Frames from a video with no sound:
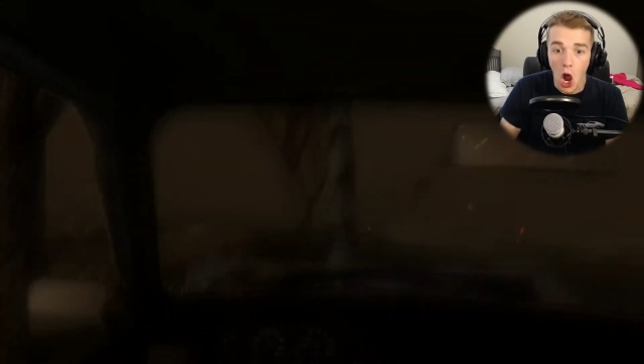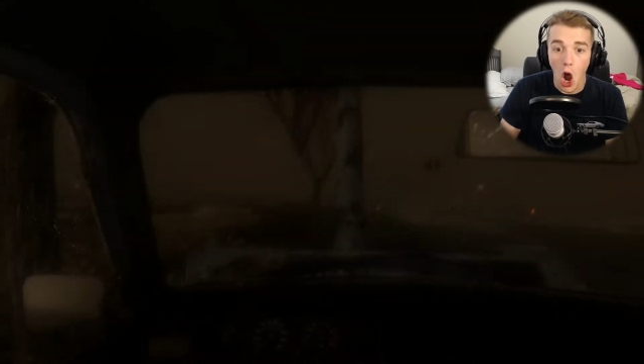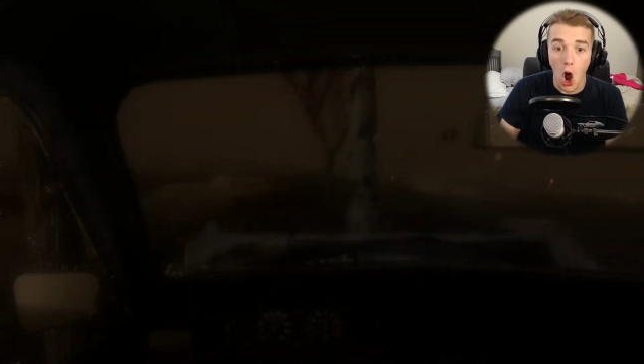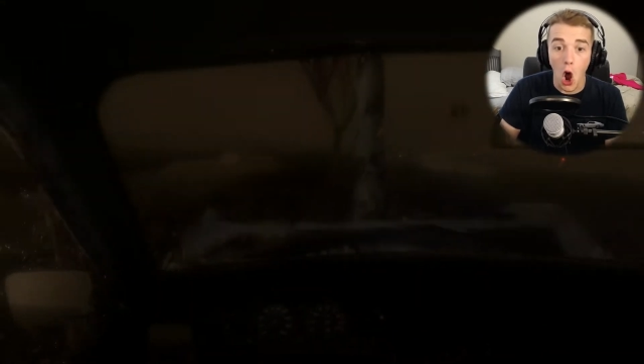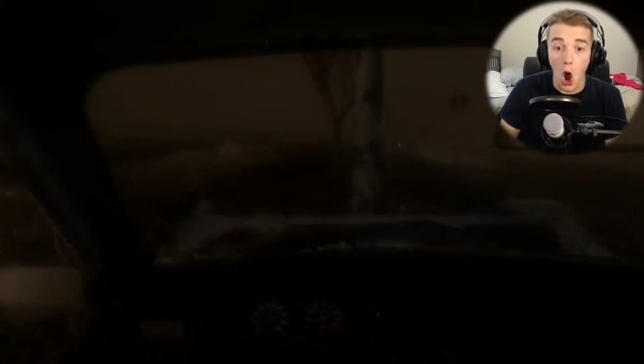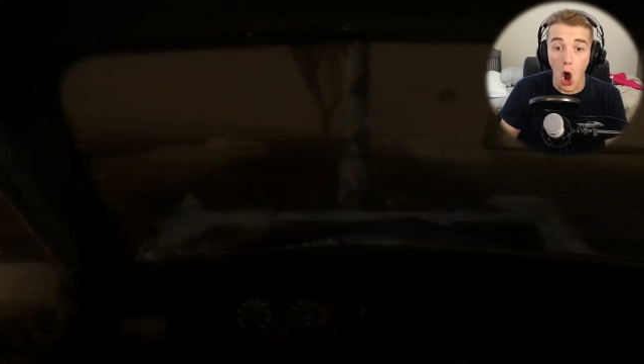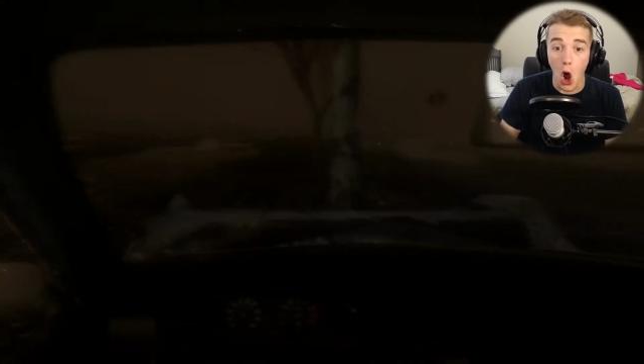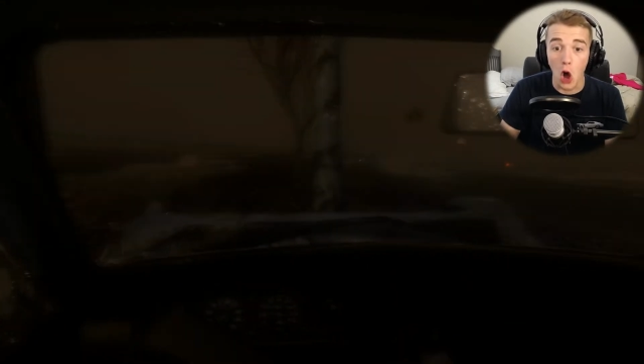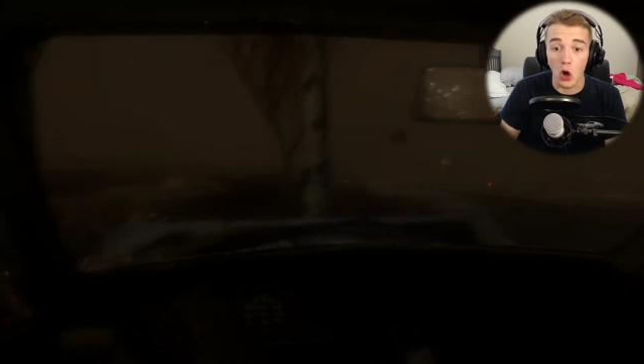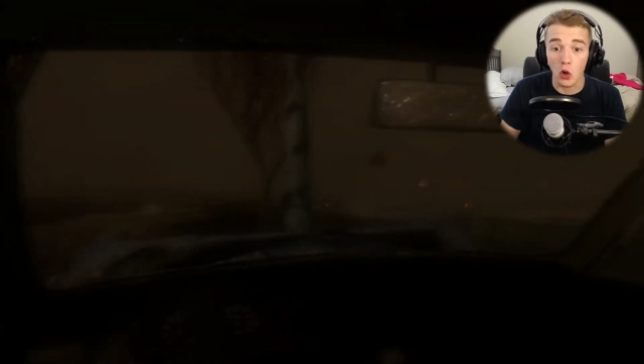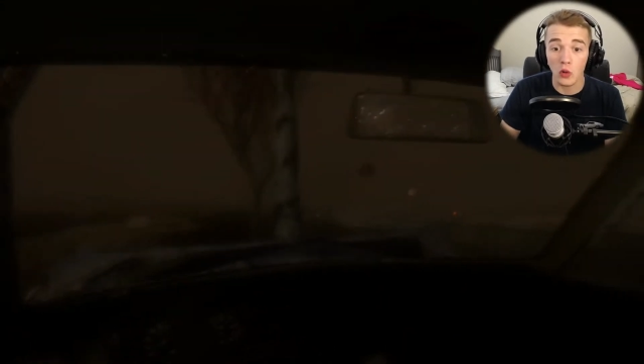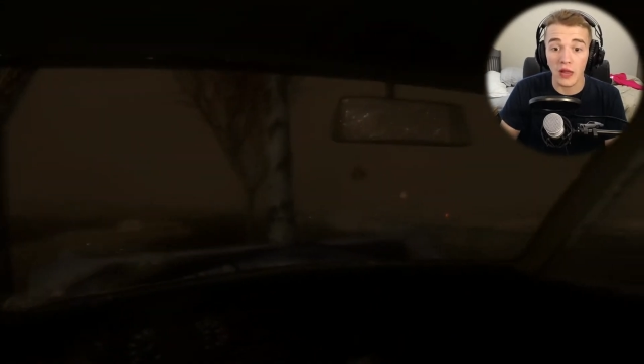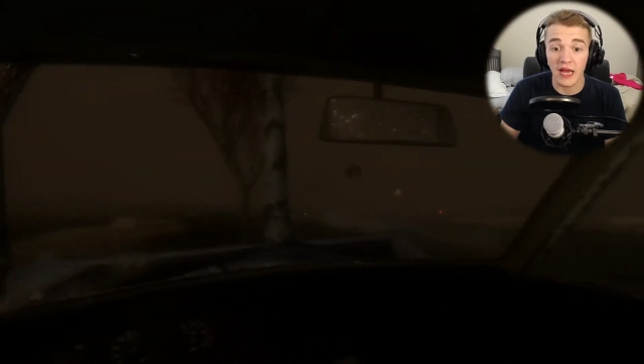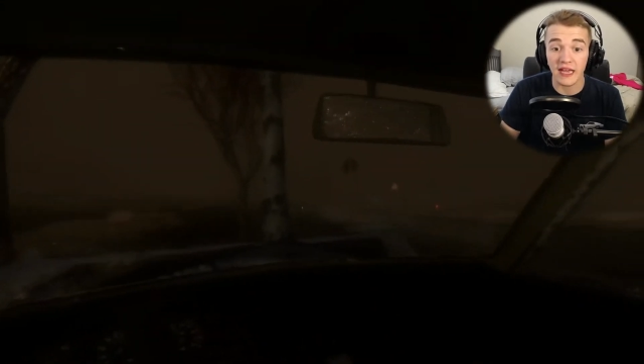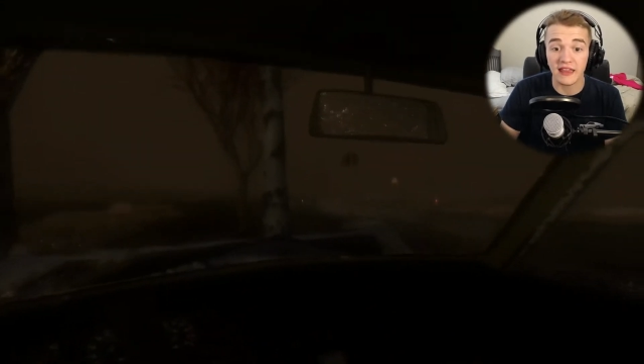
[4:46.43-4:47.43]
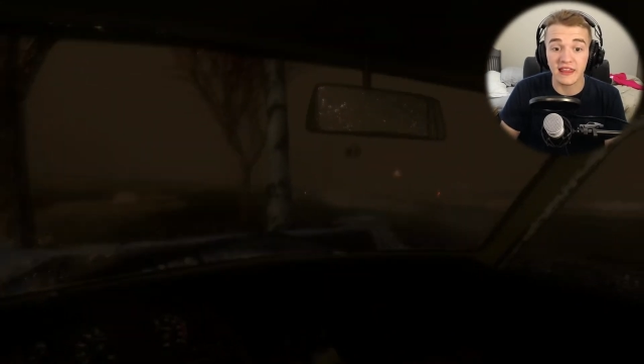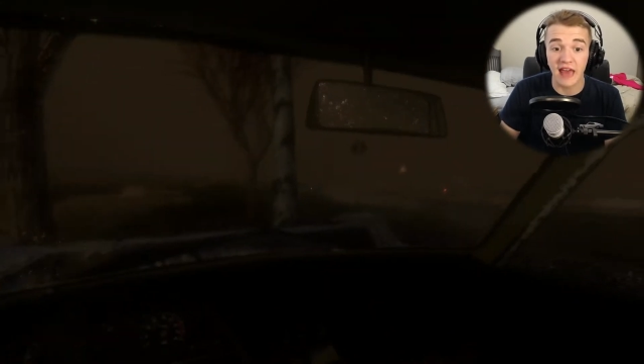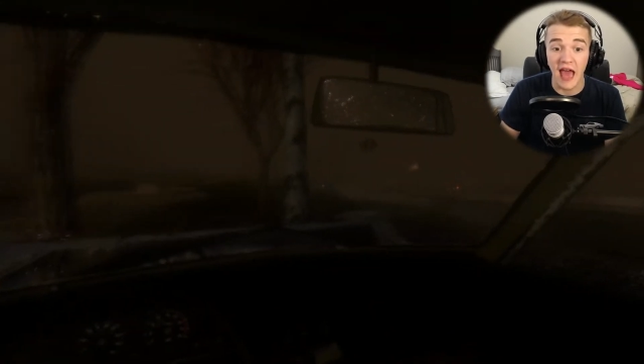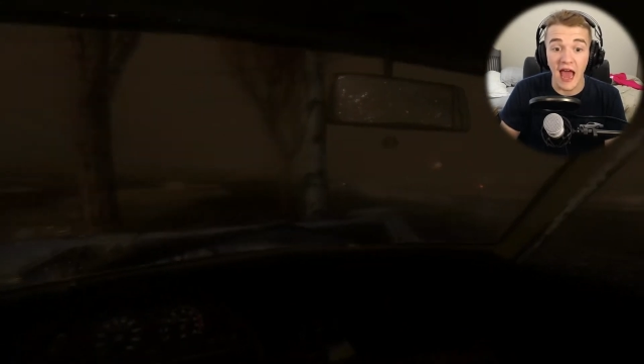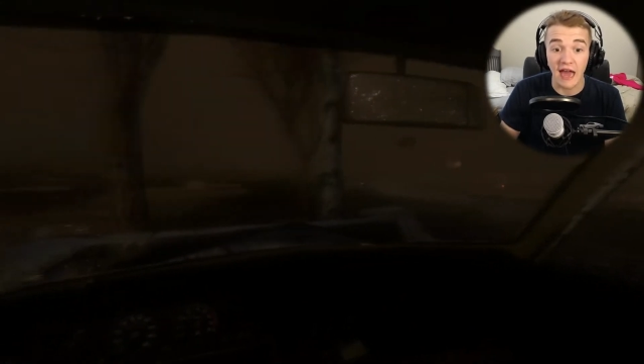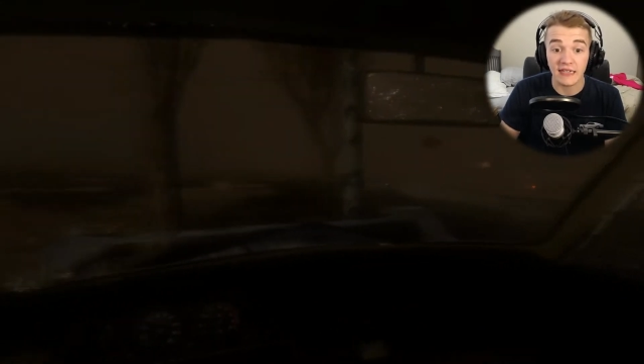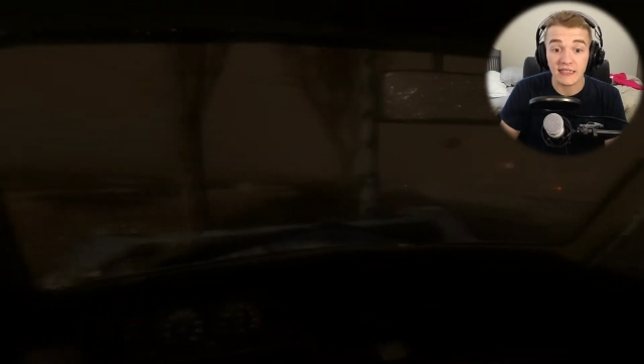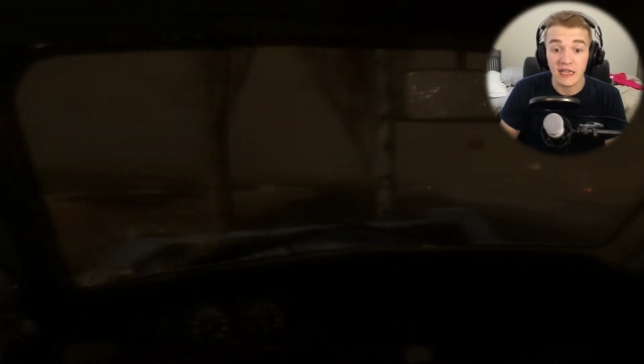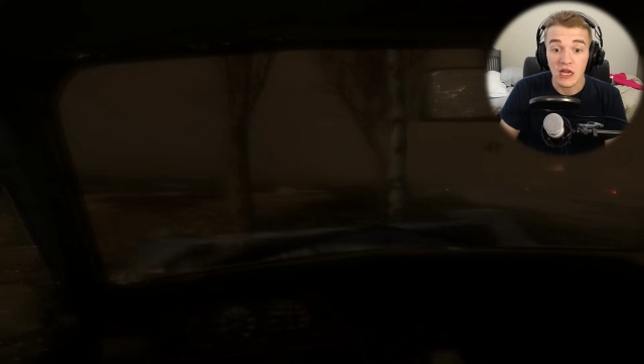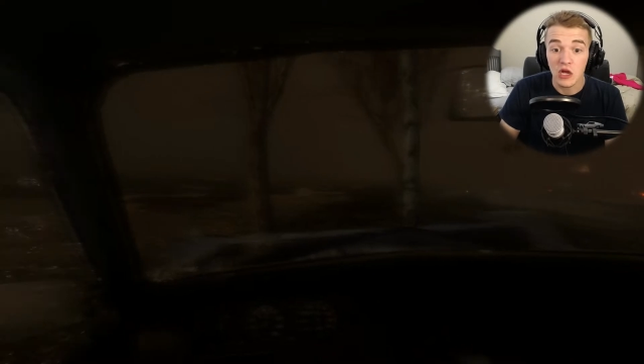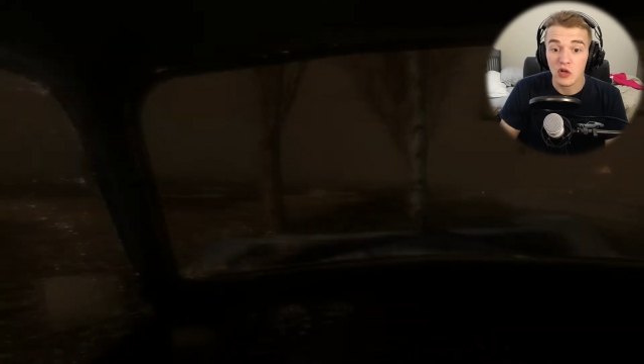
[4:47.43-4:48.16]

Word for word: Oh, like that.